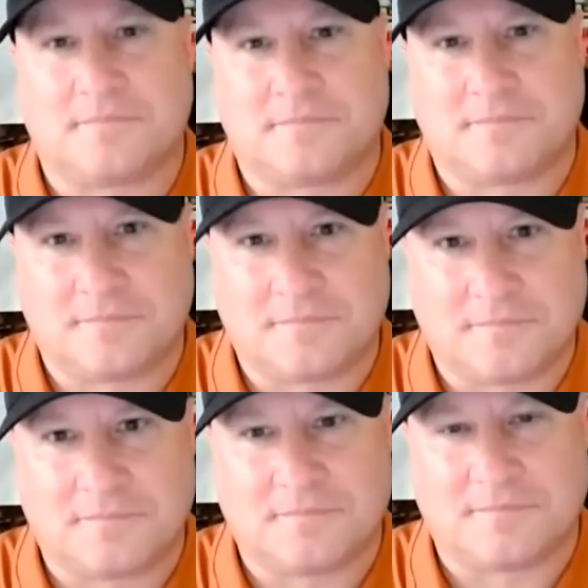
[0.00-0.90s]

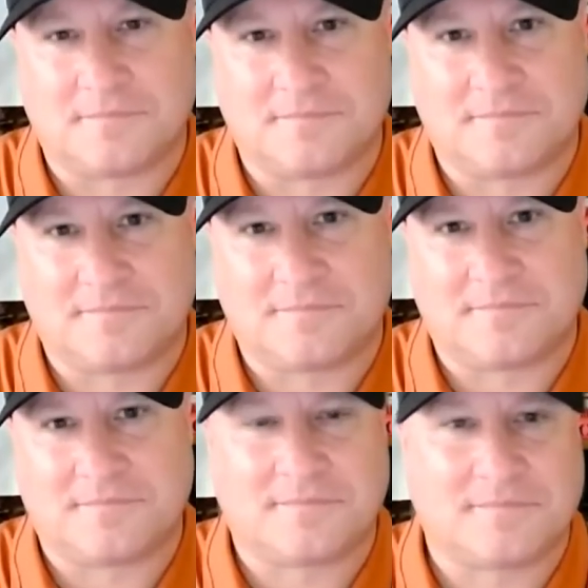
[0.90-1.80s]

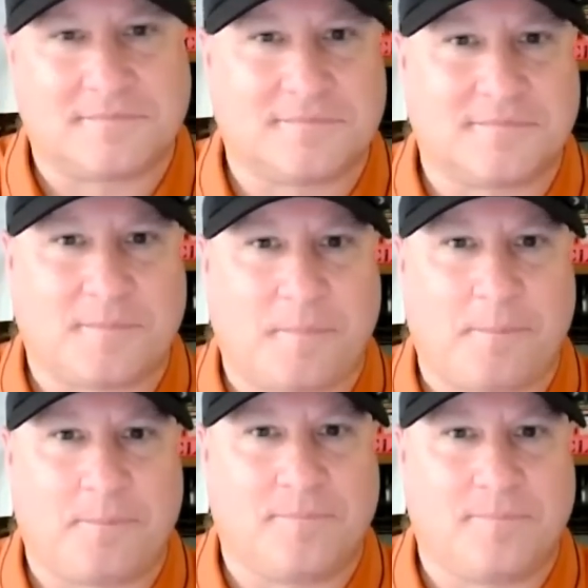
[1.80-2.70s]

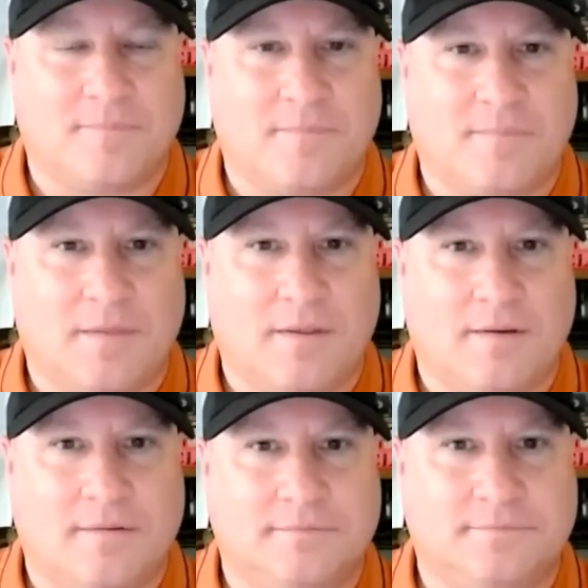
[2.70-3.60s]

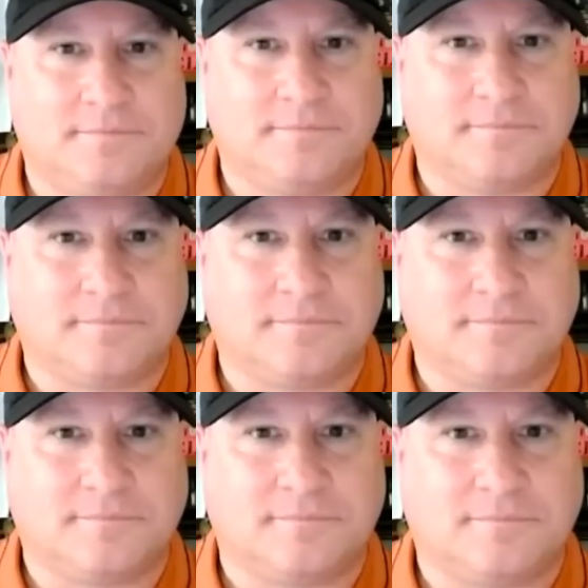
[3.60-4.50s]

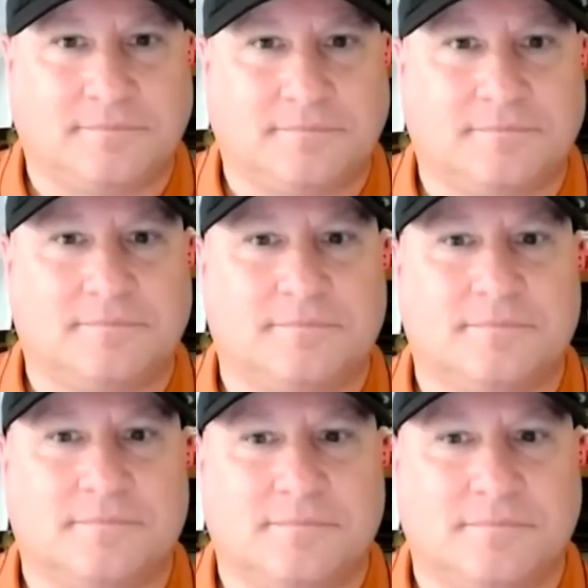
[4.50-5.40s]

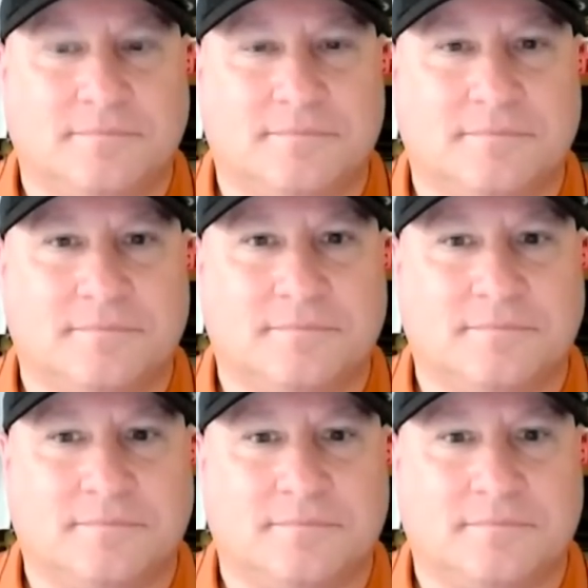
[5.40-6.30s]

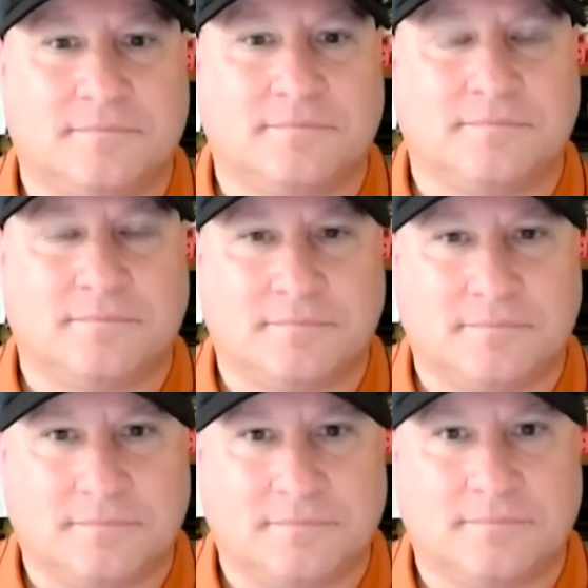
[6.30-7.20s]

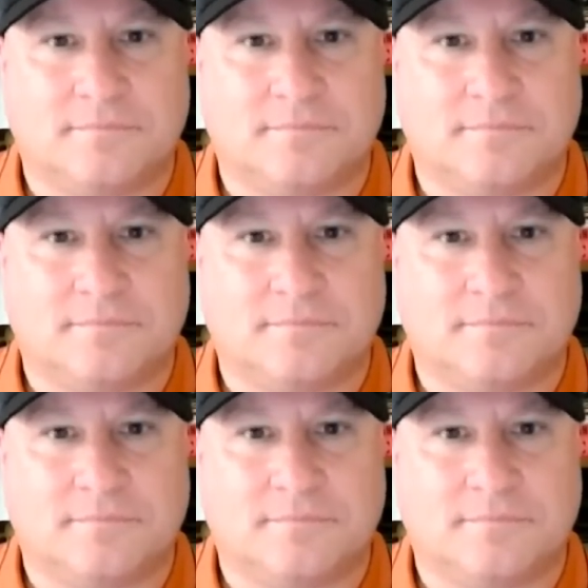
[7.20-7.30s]
The person shown says nothing.